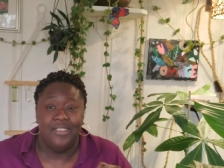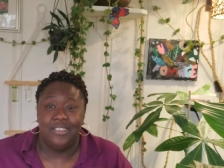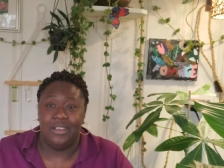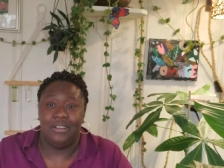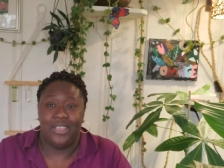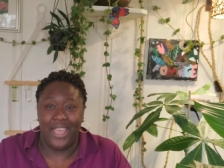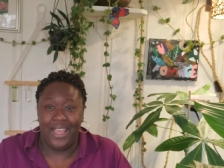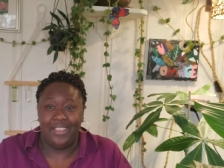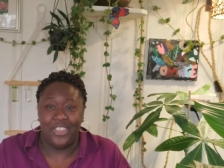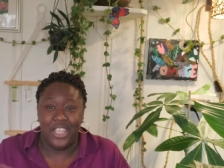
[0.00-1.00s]
So
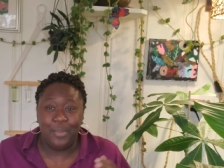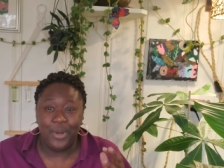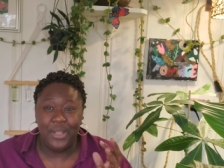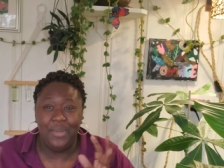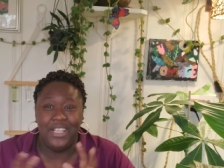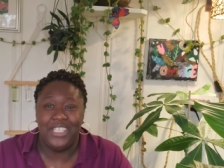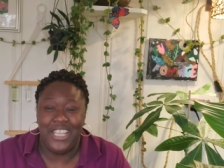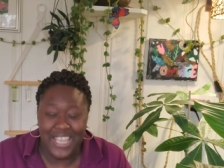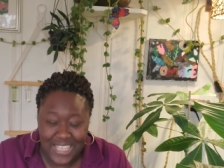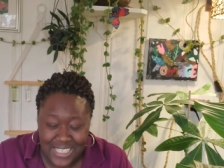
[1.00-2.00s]
yeah, that pretty much
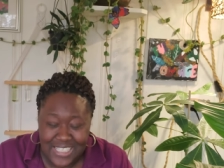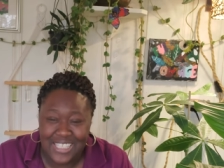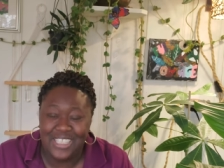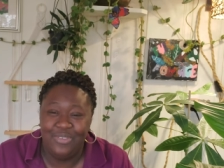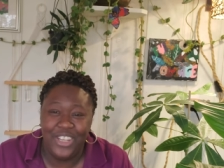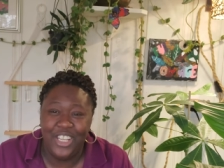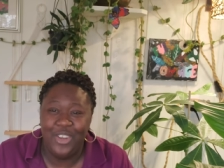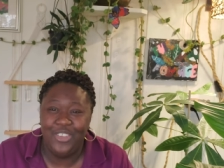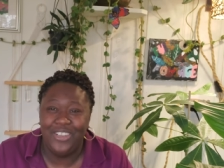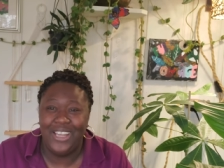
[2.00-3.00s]
ends this
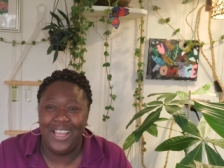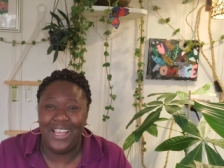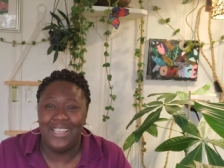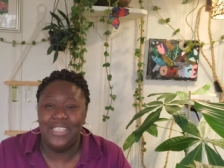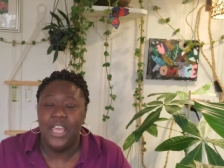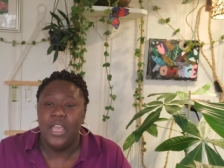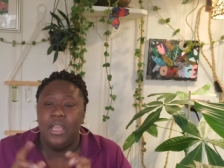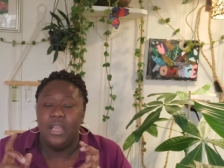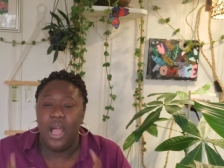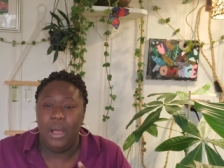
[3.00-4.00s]
video, you guys.
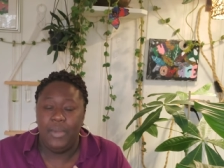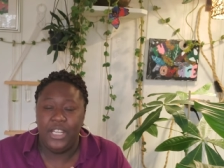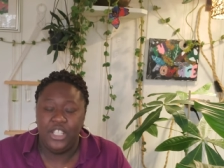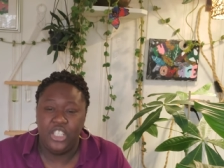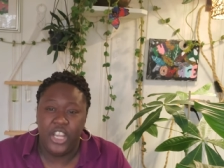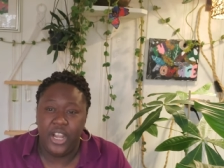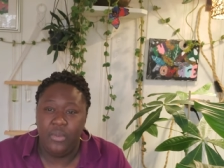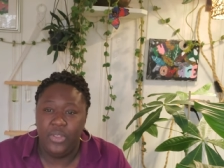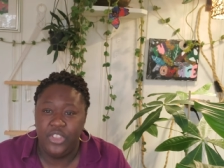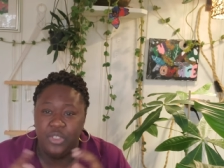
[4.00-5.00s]
Comment and share
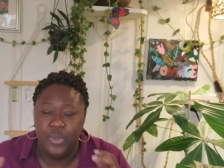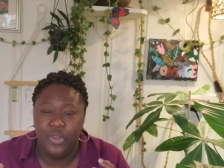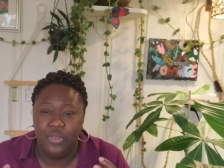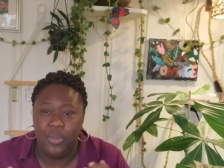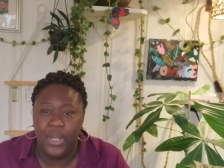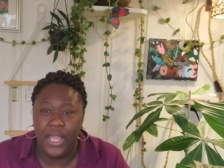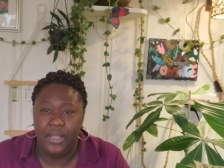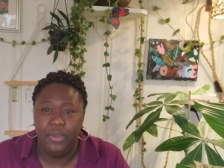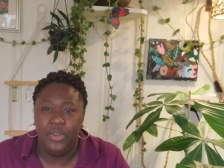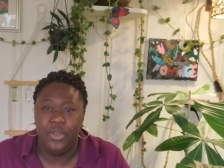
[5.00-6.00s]
with this beautiful plant
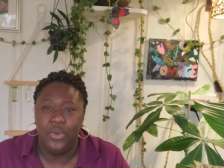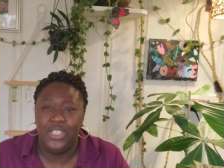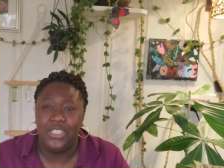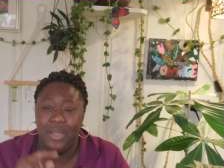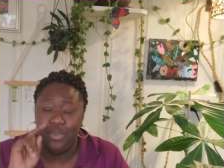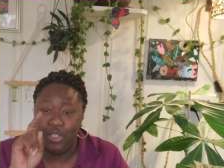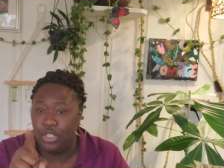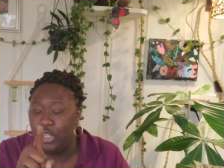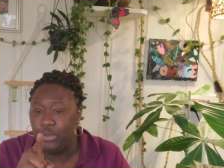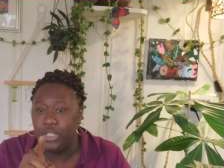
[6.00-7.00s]
community what steps
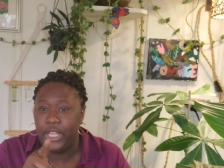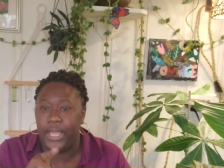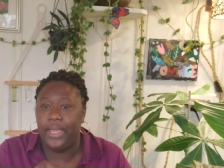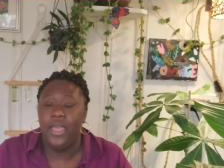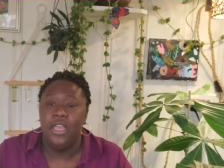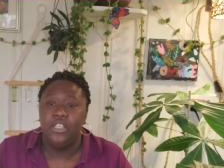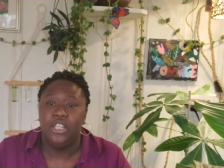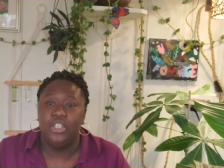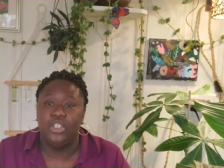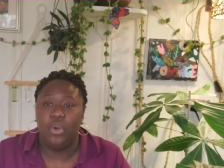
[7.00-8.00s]
you take to
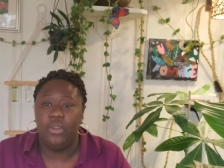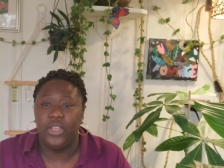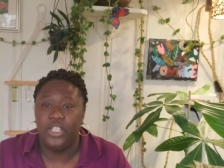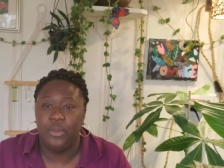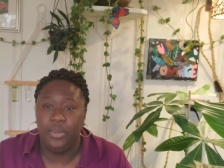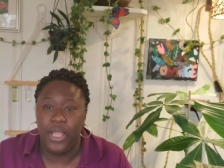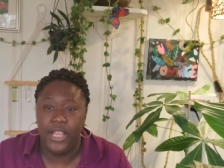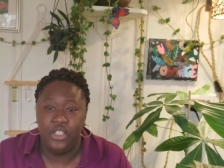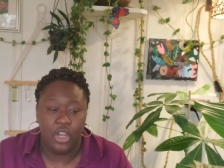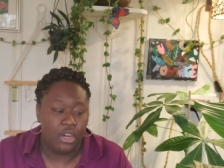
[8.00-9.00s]
ensure that your
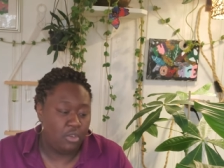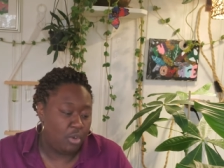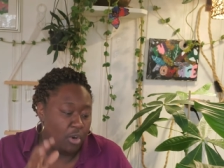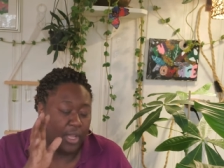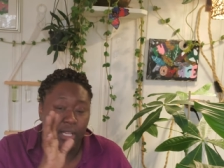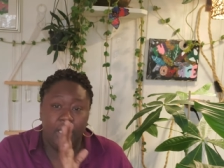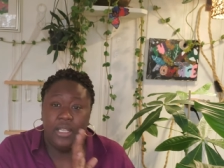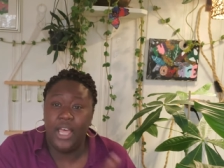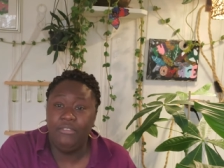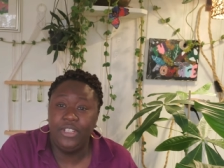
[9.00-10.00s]
plants are growing
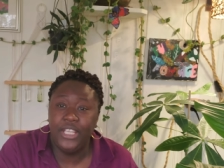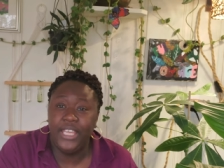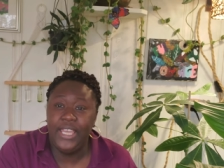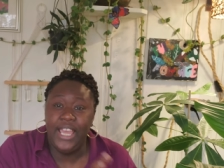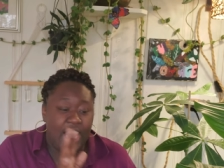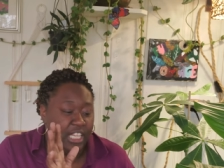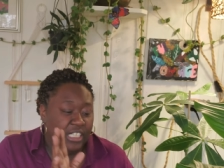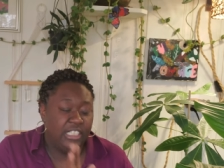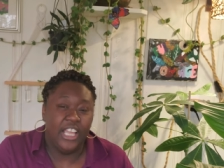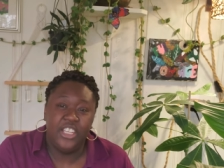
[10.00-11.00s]
lovely,
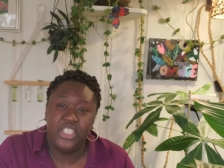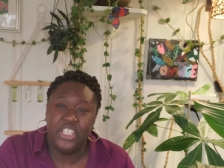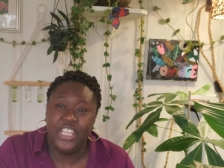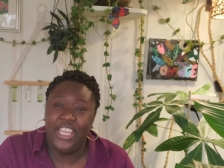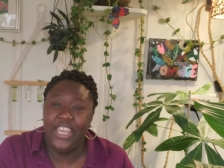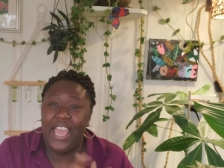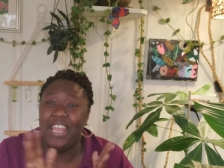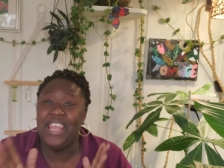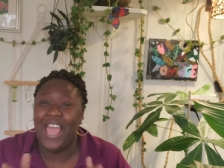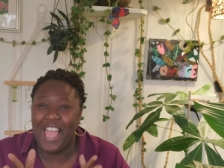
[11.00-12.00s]
lushly,
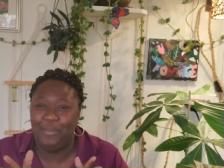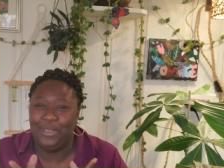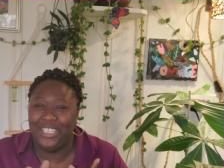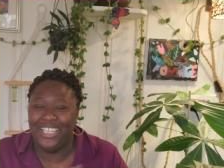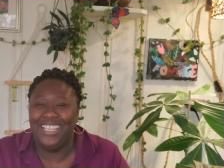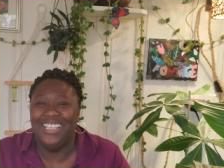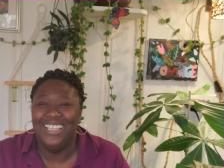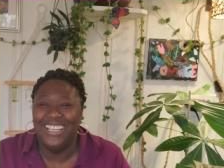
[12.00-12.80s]
and happily.